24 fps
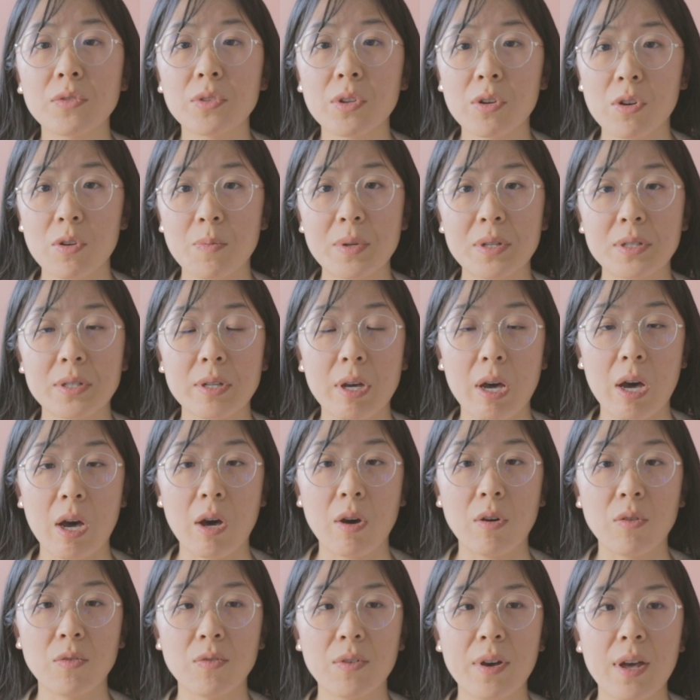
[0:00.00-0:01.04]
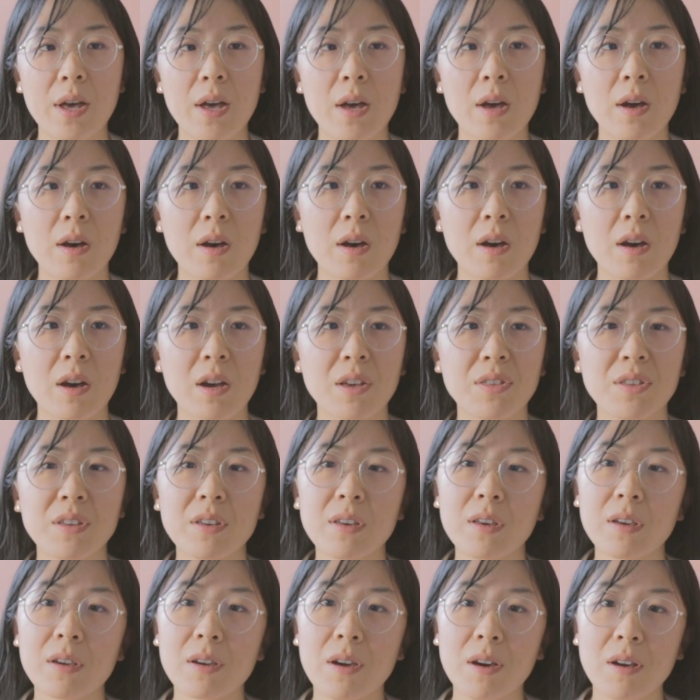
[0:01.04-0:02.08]
of therapists have. Uh, I
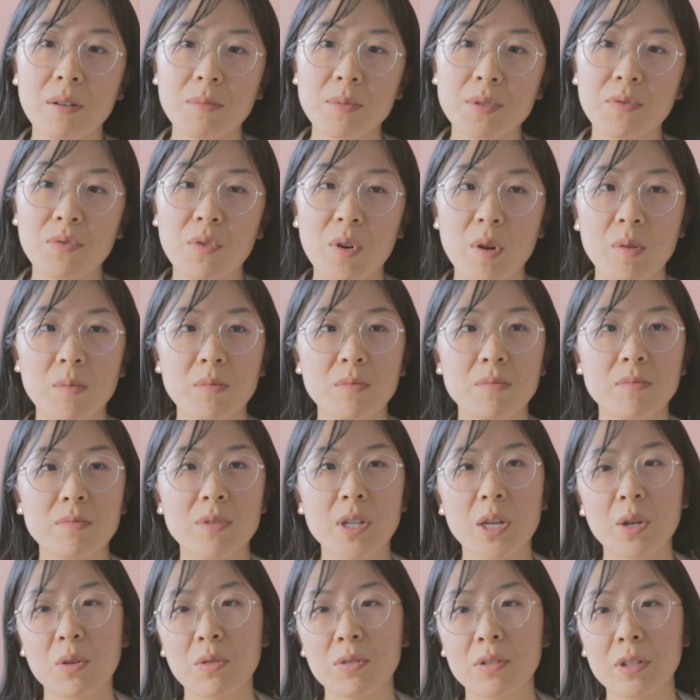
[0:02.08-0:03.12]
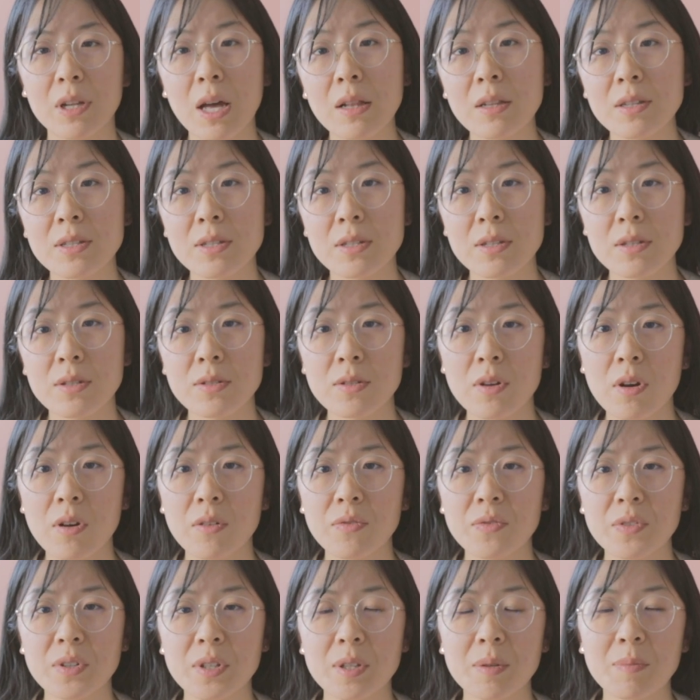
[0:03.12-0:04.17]
think it comes from psychoanalysis
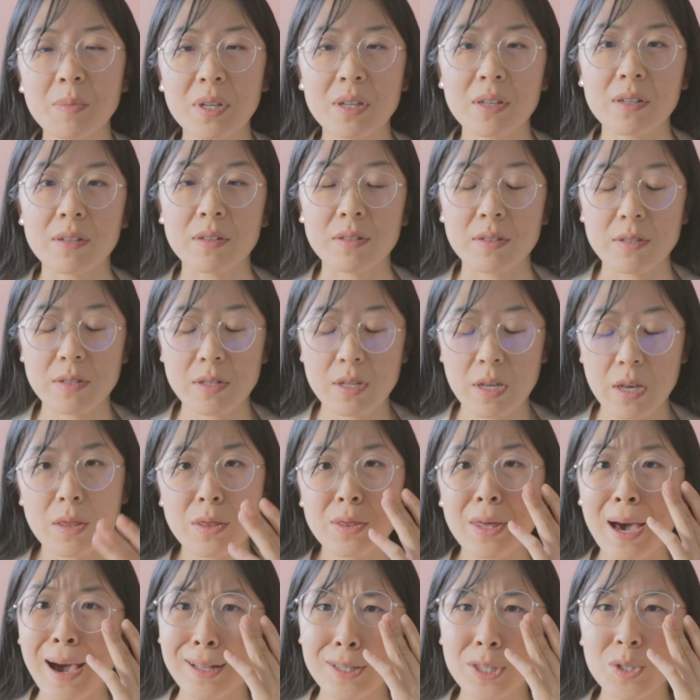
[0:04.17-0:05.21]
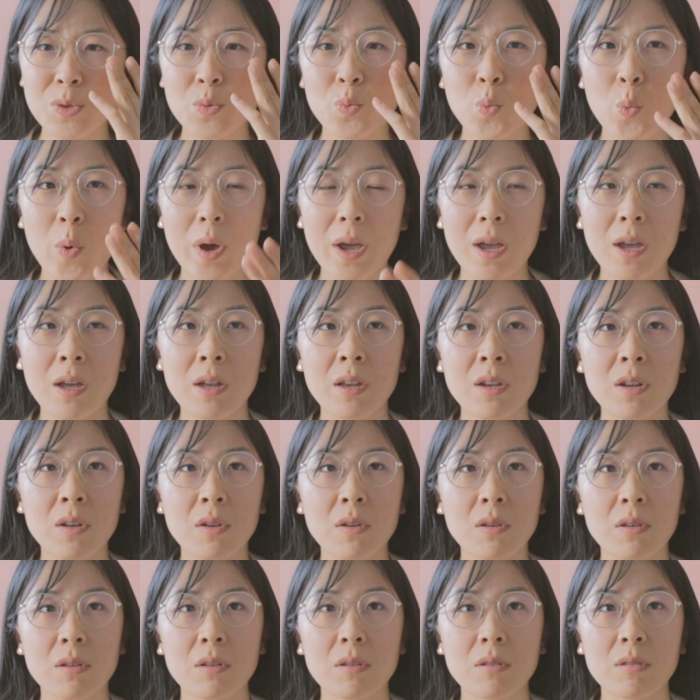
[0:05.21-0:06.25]
often because that's when,
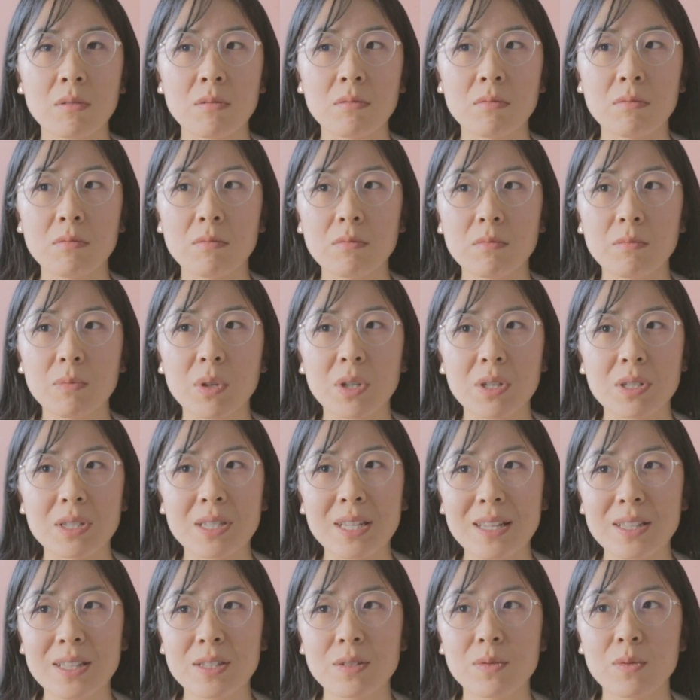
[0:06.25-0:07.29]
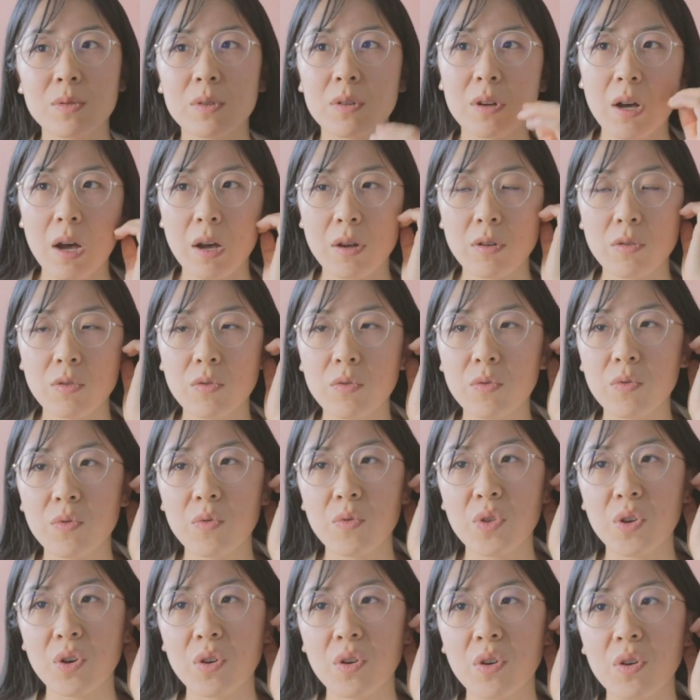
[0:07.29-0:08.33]
uh, because that's kind of
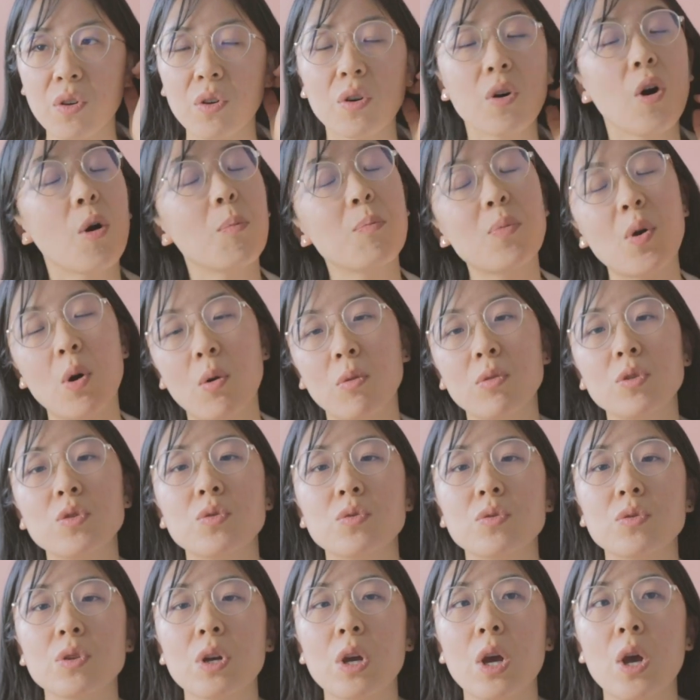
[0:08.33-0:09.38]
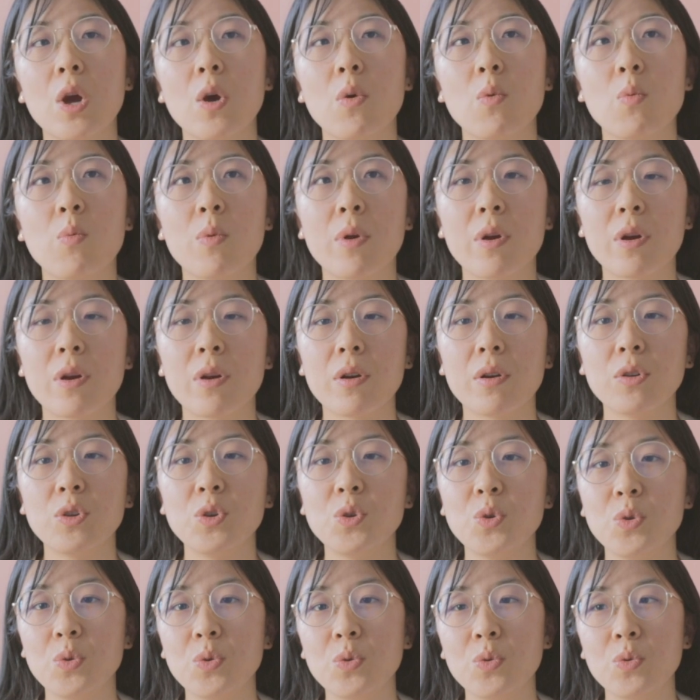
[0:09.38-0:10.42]
the approach where
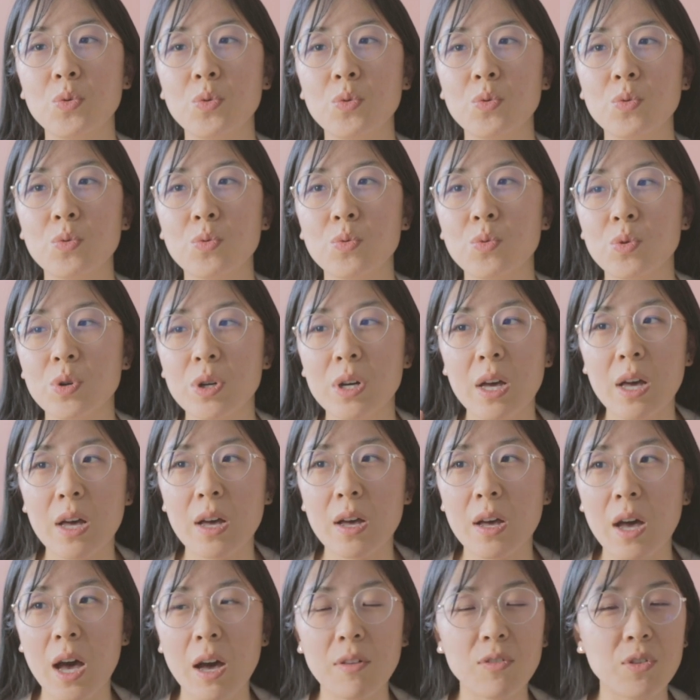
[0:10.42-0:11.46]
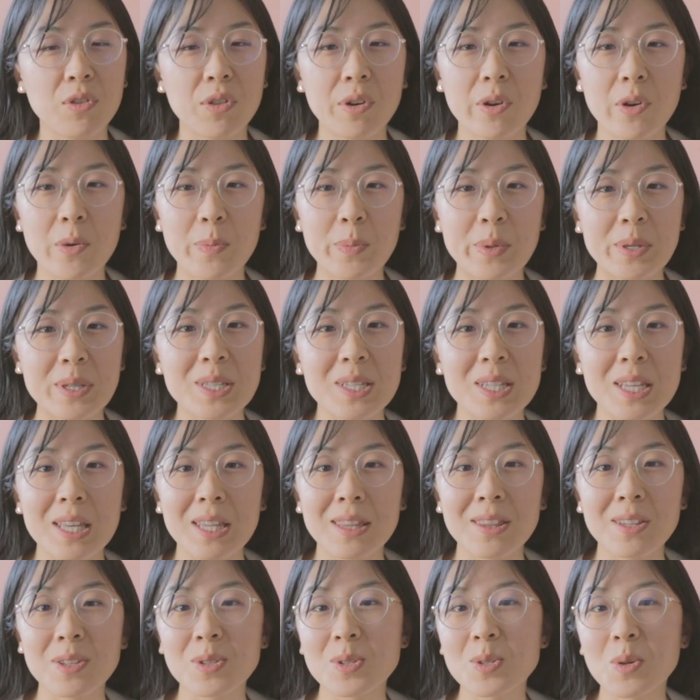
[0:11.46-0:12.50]
you have the therapist
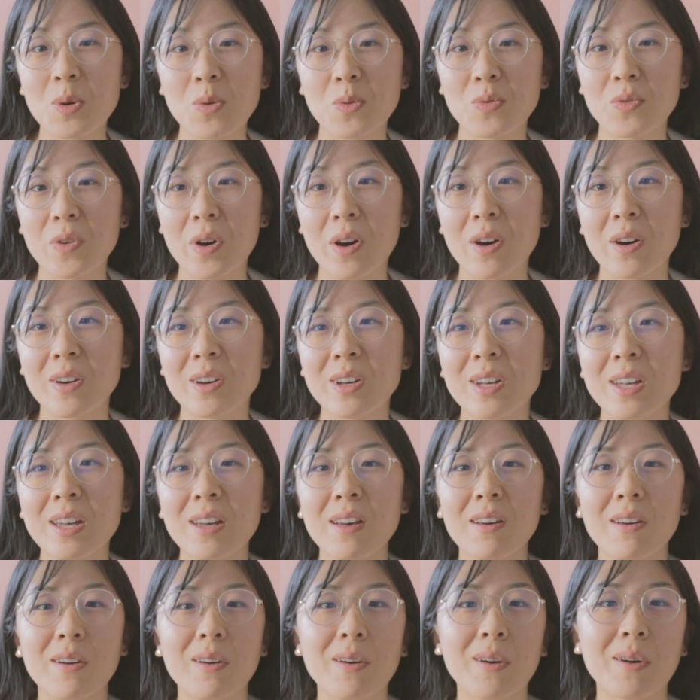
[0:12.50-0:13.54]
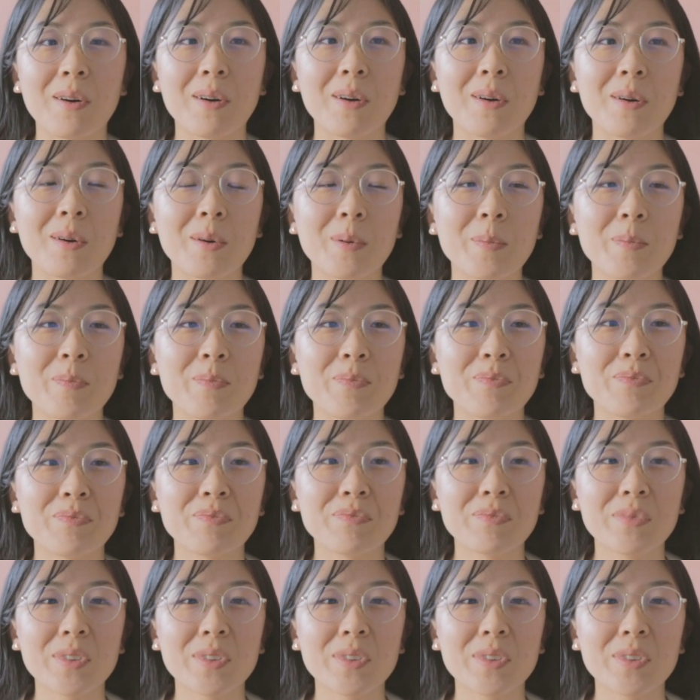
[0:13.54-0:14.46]
in the sofa, um,